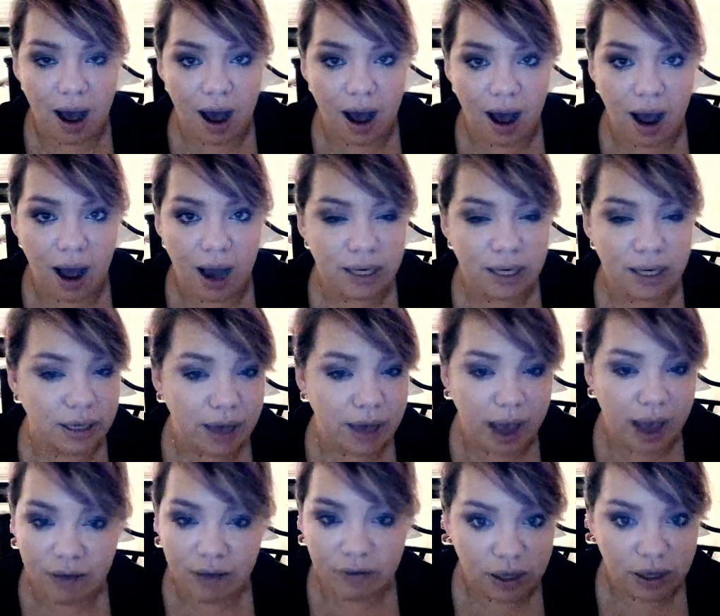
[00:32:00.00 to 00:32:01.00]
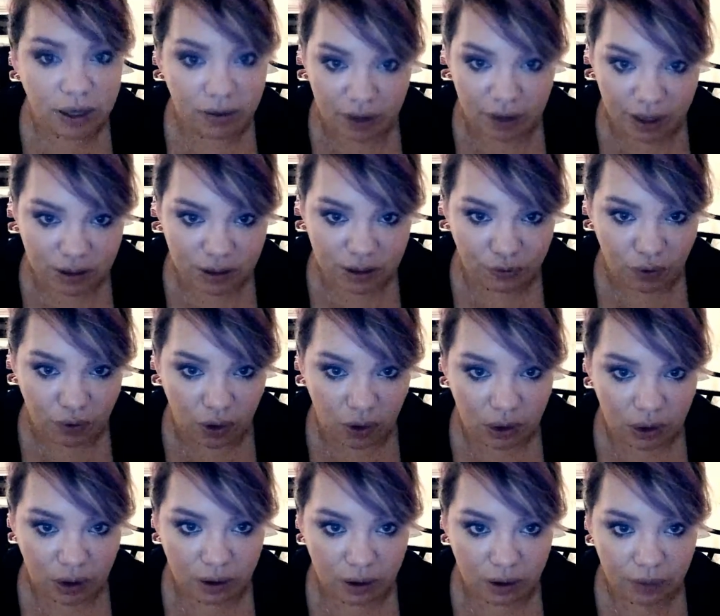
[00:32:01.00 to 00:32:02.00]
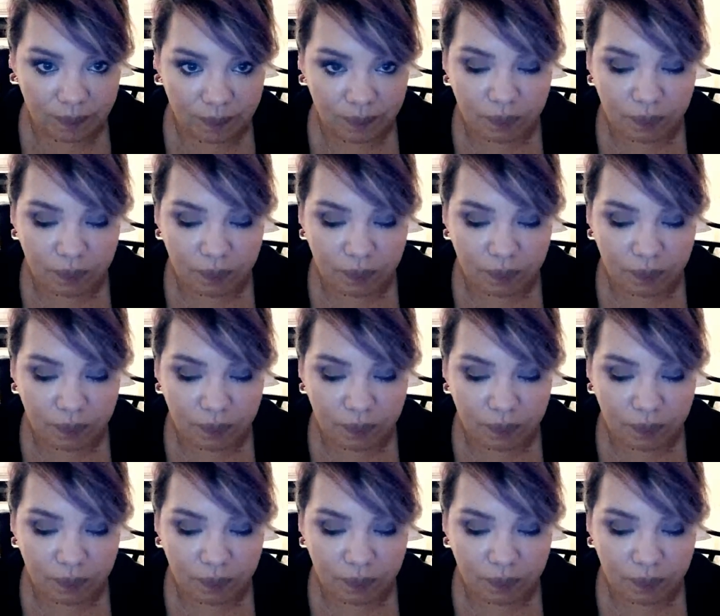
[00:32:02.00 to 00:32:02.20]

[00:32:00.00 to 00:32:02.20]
I didn't have any of that to fall on.